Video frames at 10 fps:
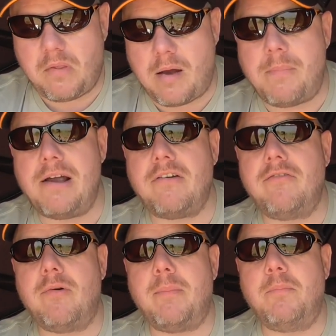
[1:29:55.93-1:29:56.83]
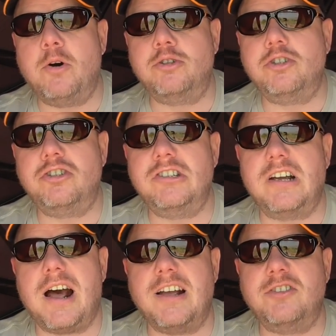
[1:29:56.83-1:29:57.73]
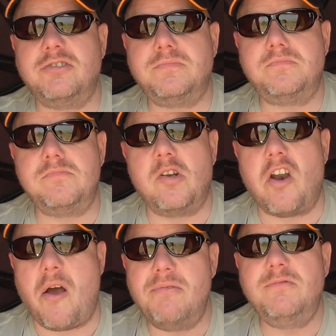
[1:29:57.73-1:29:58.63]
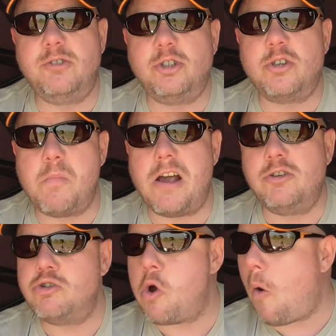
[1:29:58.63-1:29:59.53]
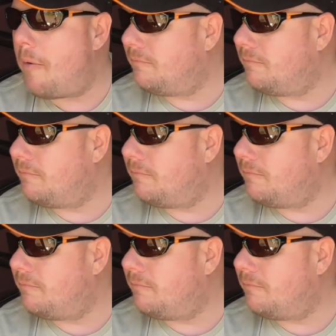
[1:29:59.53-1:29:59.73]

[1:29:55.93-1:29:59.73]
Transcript: I better have one more just in case, you know, just to make sure.